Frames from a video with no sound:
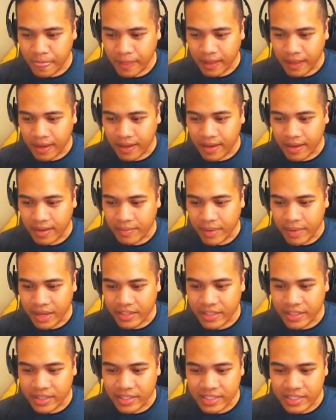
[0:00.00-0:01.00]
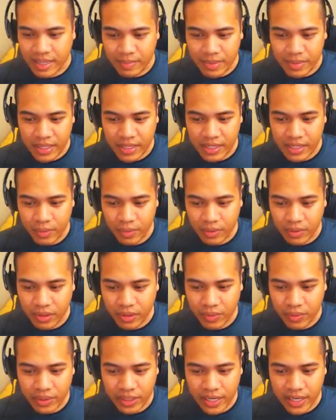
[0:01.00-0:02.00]
I did the same thing here with the
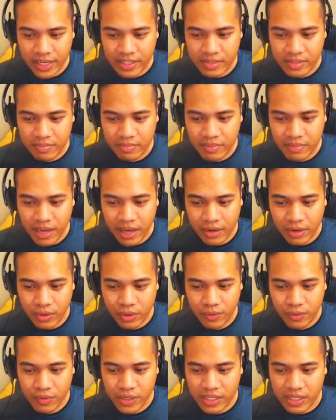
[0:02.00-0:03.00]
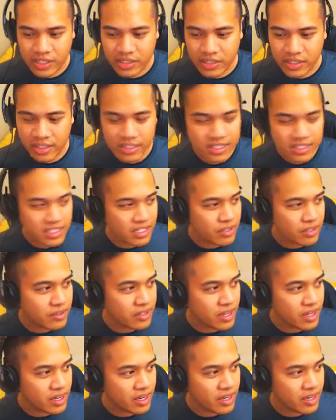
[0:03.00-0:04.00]
3 legs. I don't know if you guys can see it or
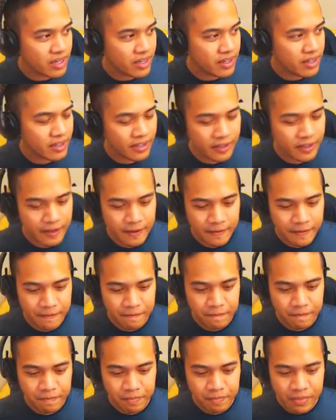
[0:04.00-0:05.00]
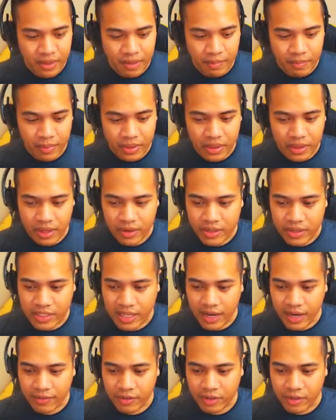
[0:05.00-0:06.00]
not, but there is an
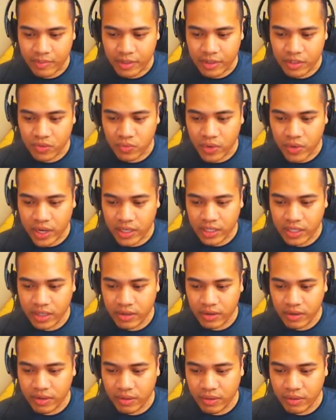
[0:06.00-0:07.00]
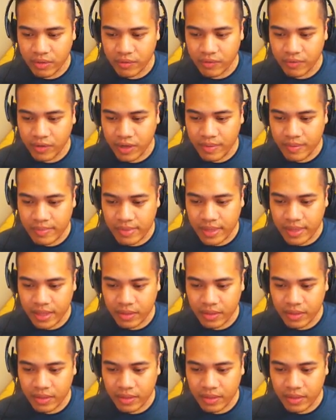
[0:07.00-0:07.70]
after image right here on the 3rd frame that